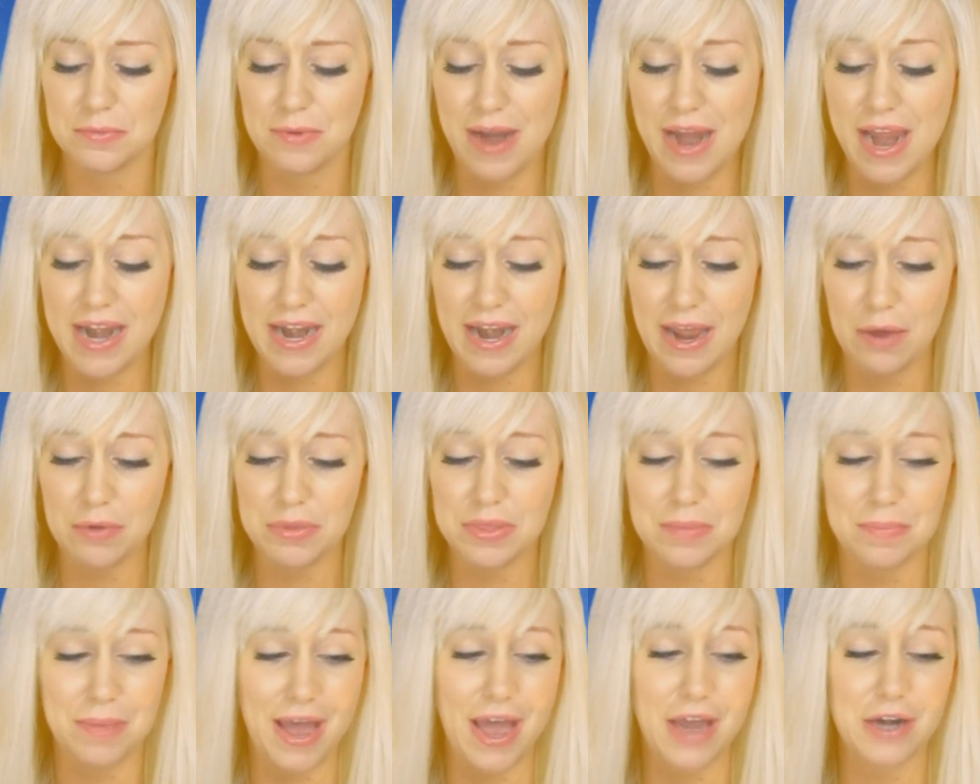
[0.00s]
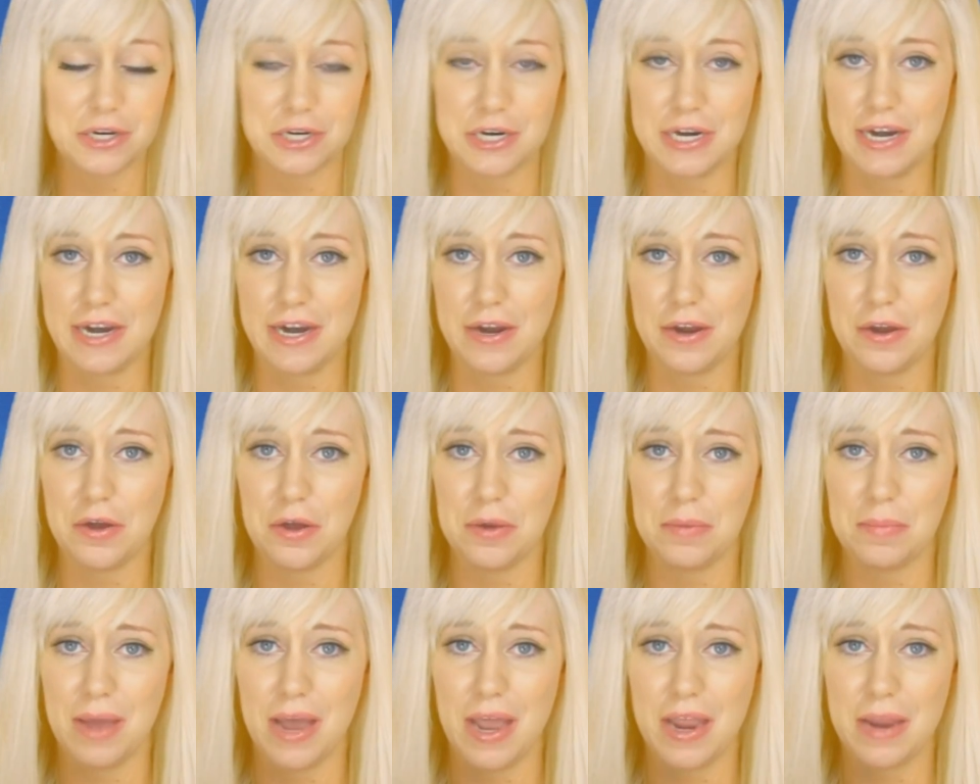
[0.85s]
ran out the battery
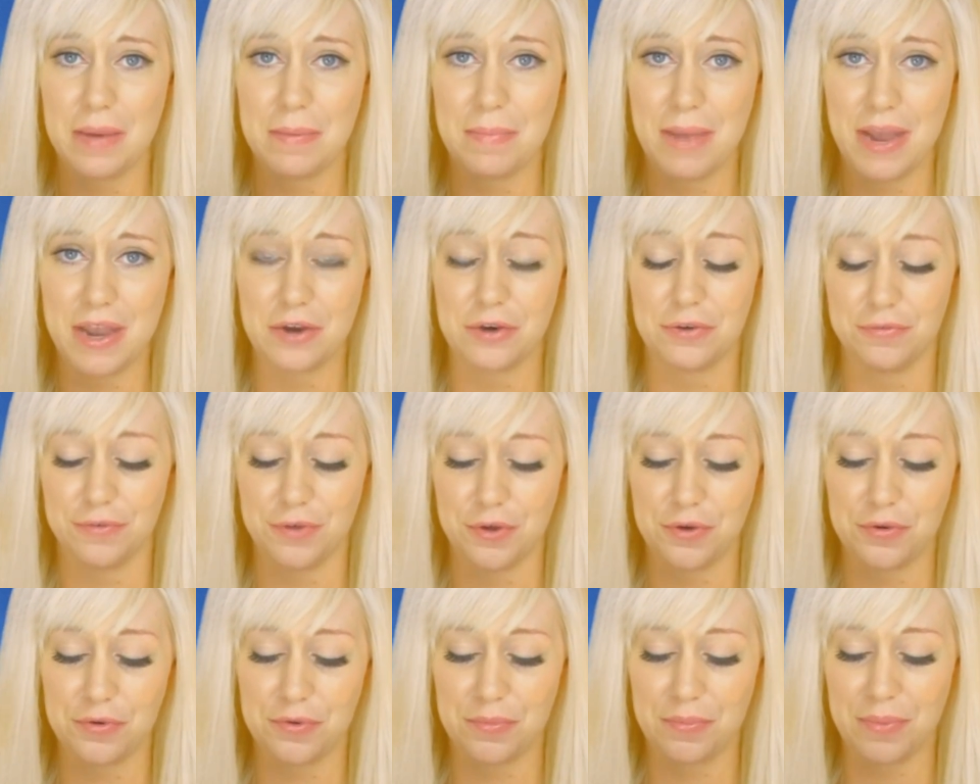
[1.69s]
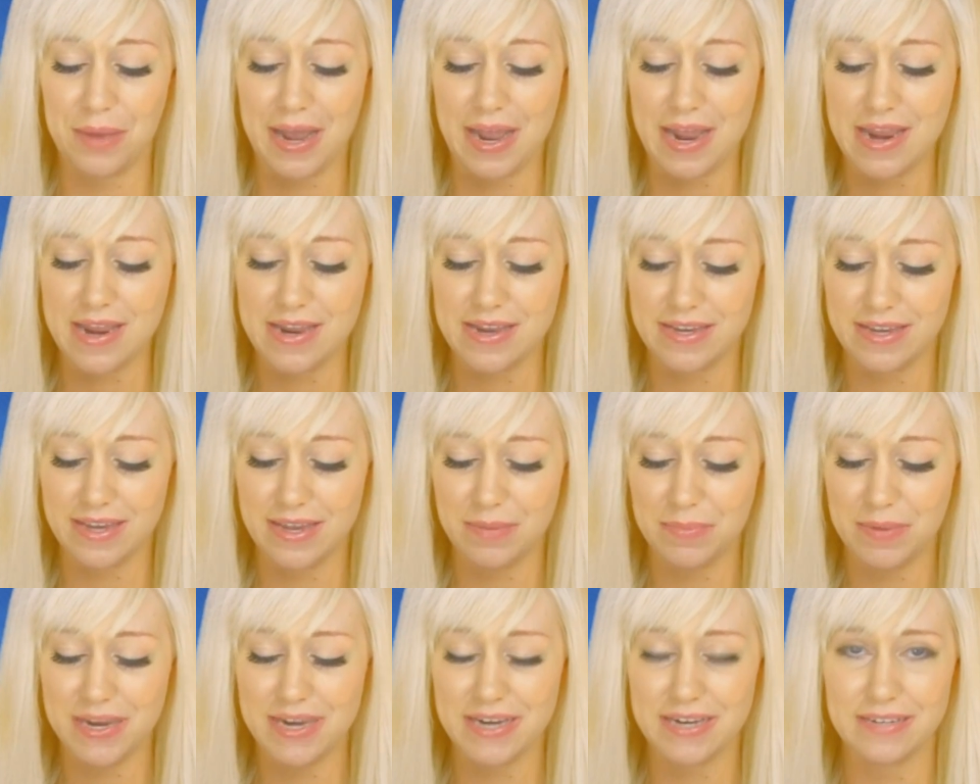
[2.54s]
on my microphone by
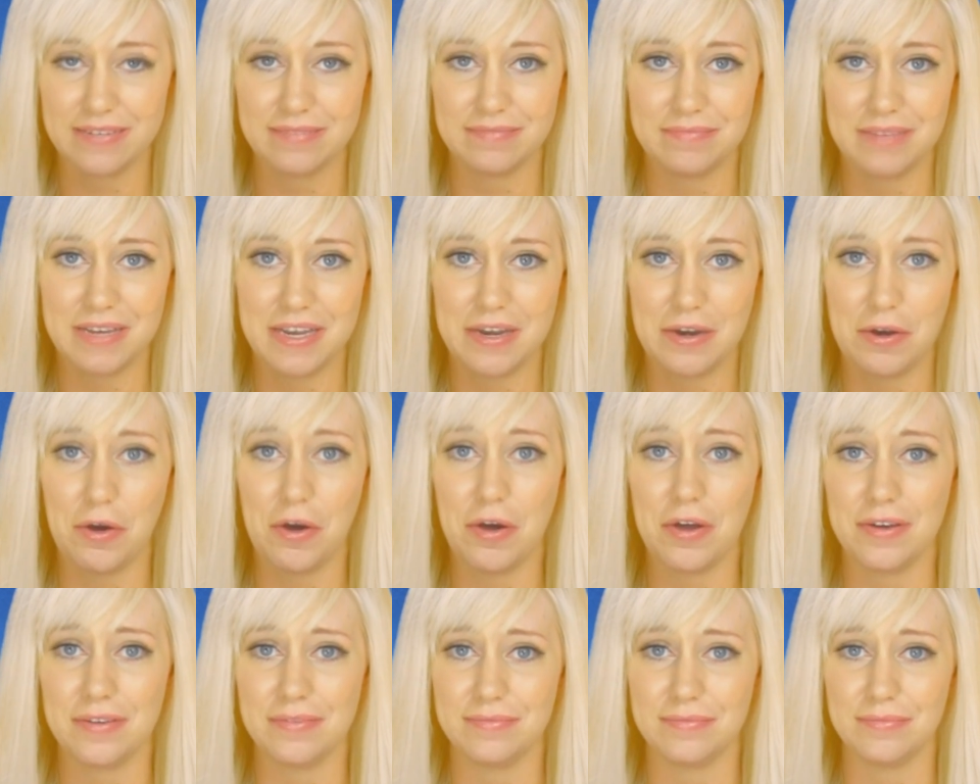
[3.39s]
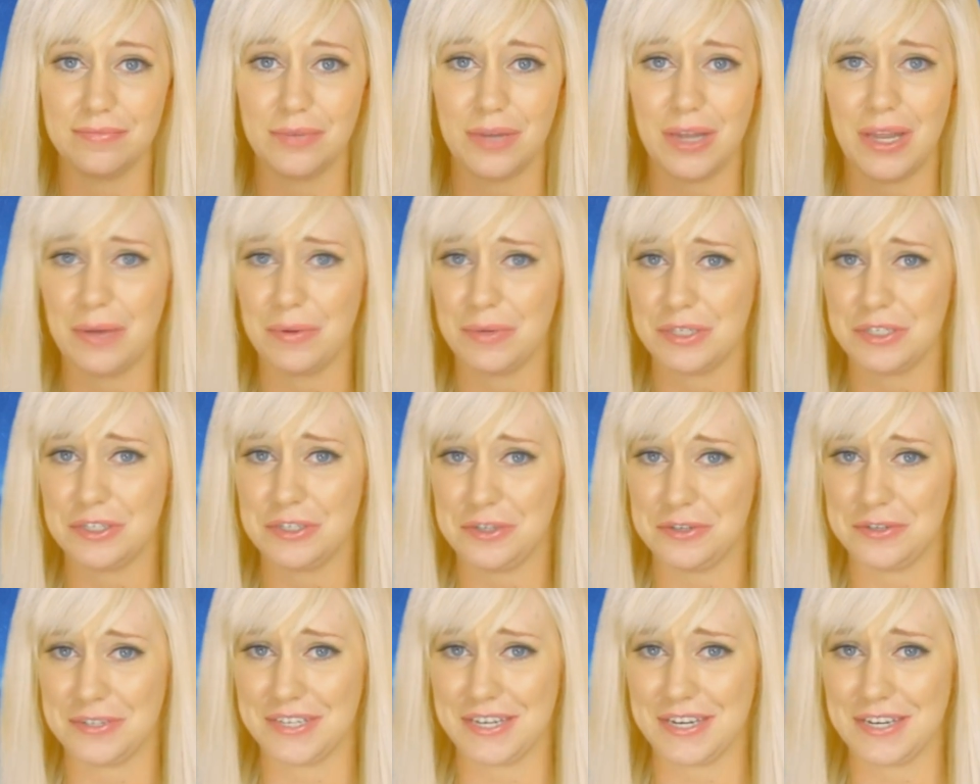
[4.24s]
keeping it on while I
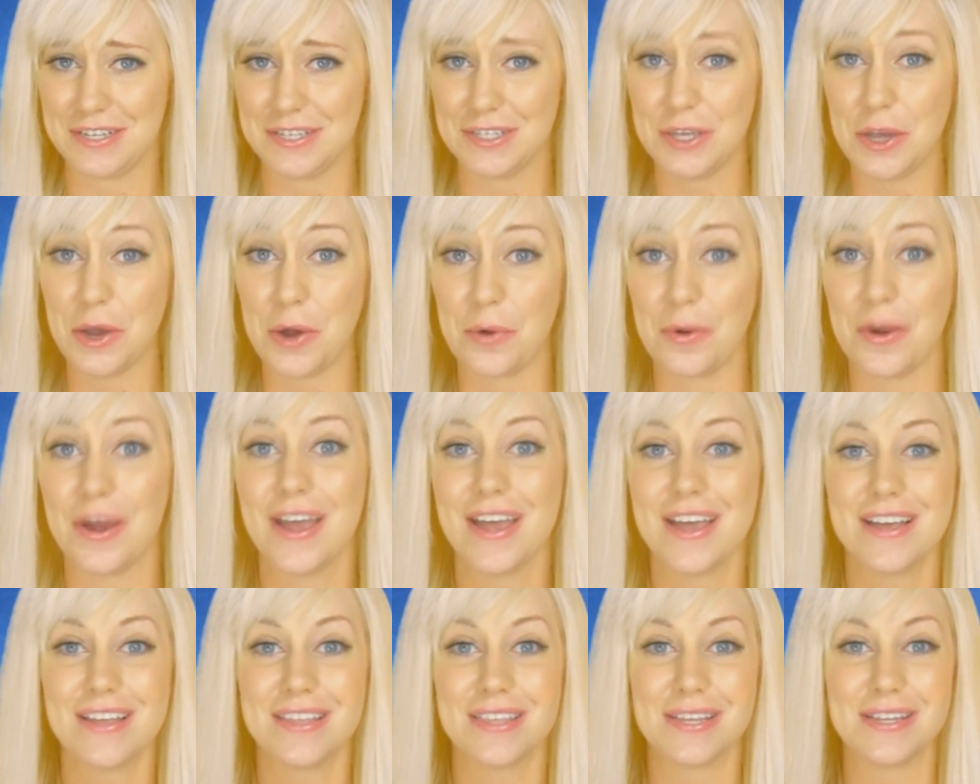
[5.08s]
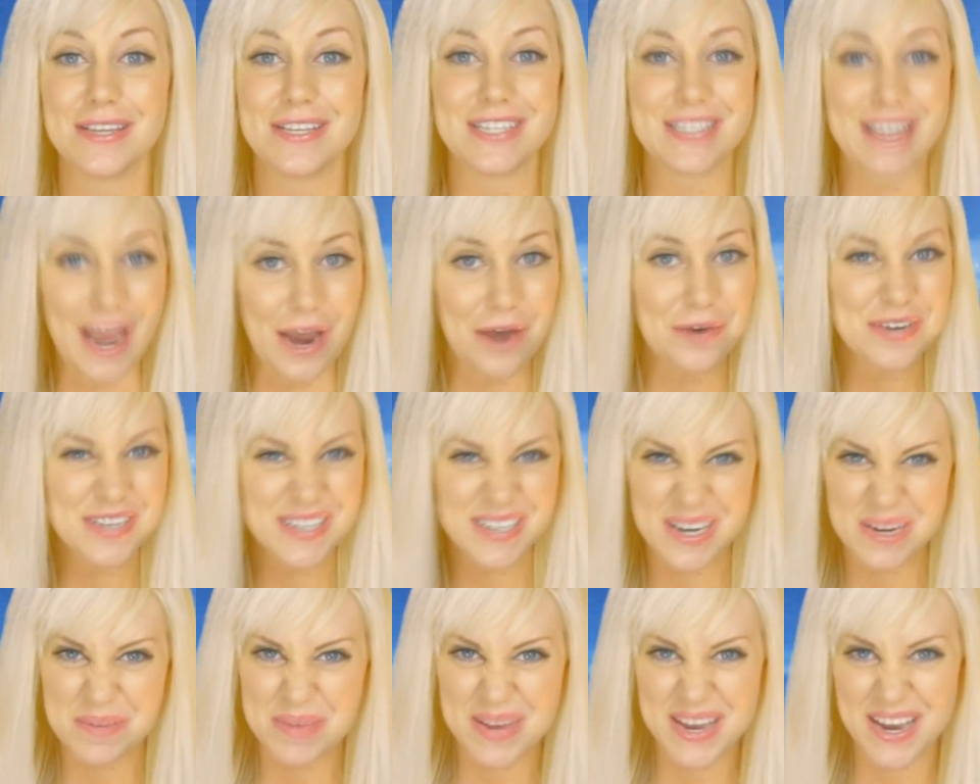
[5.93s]
wasn't using it. So the sound is
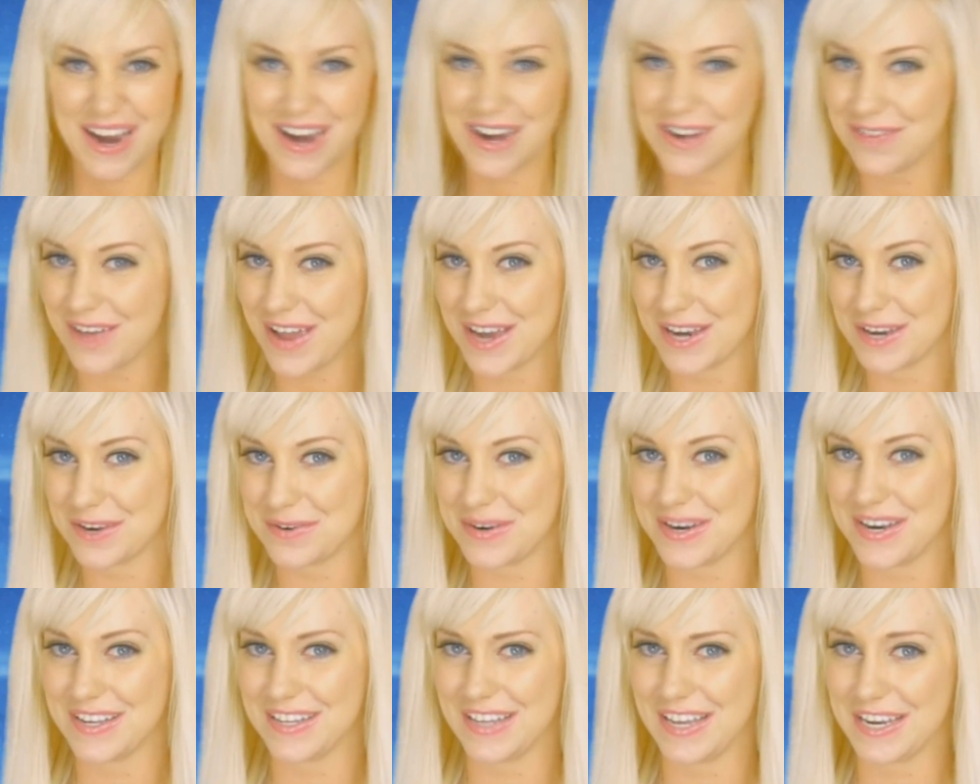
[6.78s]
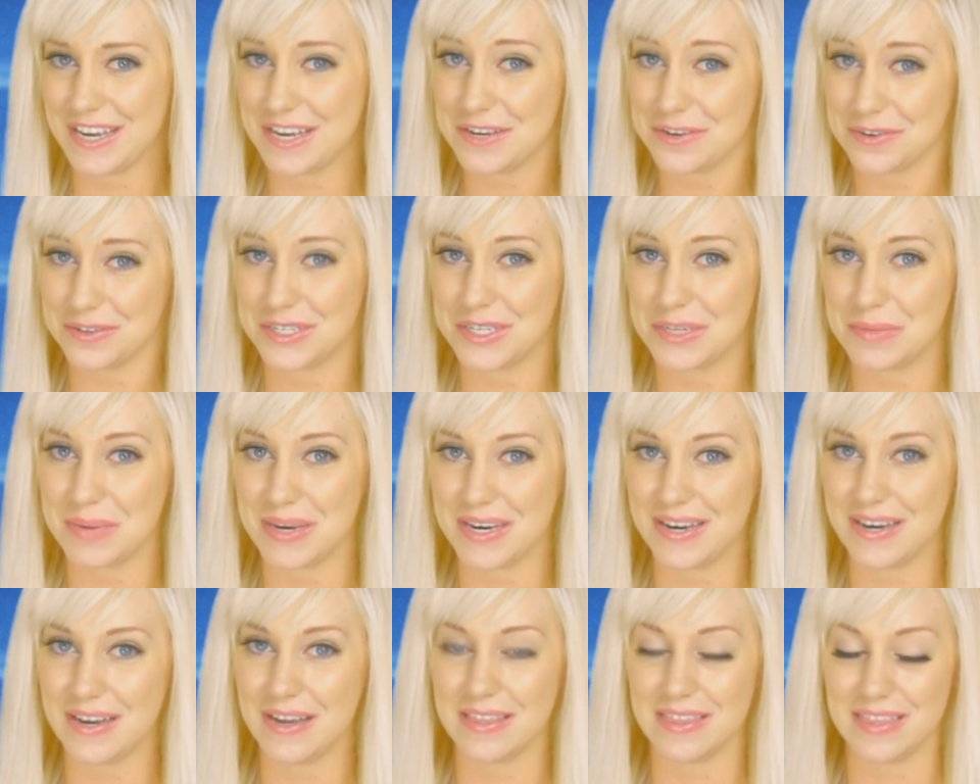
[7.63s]
going to be kind of echoey like it used to
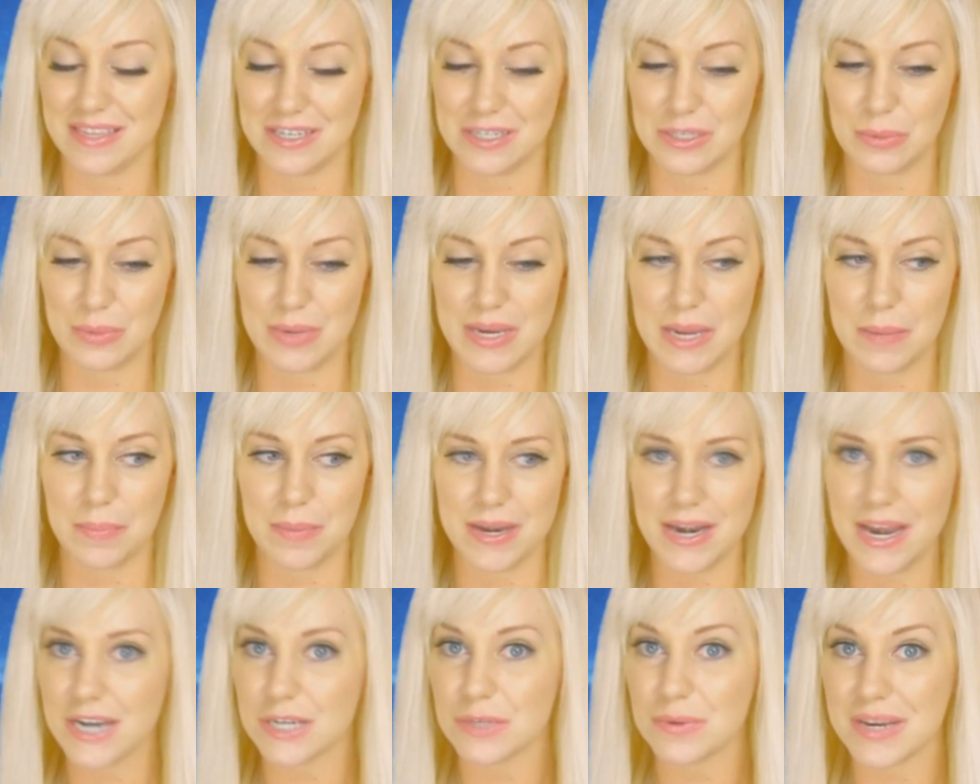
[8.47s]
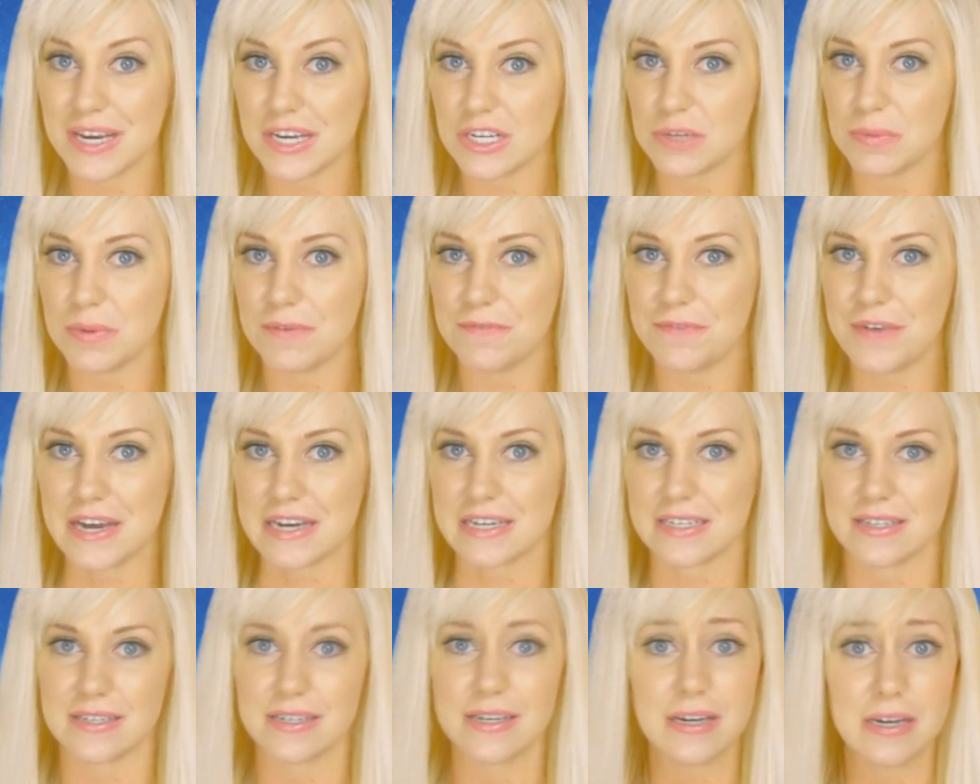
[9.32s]
be this week, but next week it should be
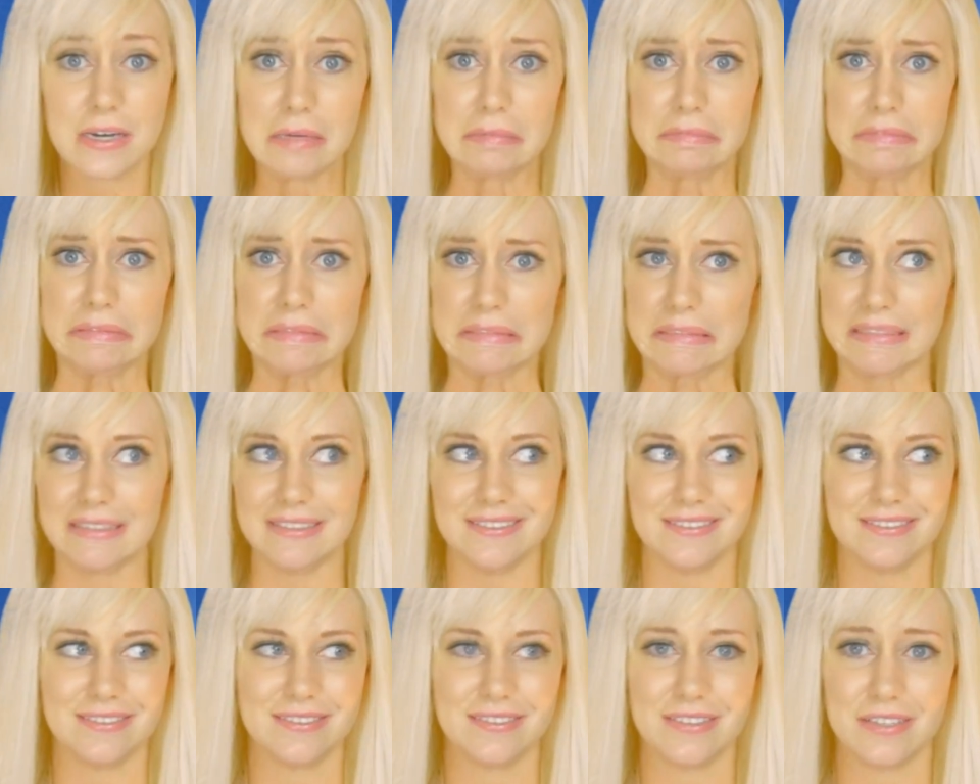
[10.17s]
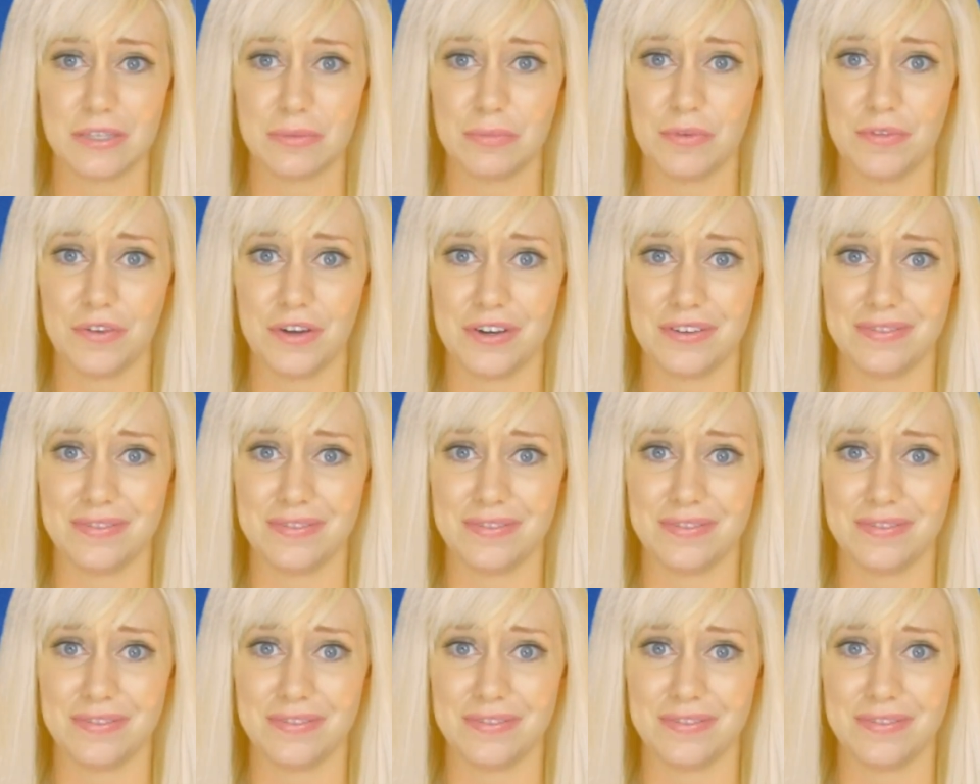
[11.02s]
fixed. Oh, let's move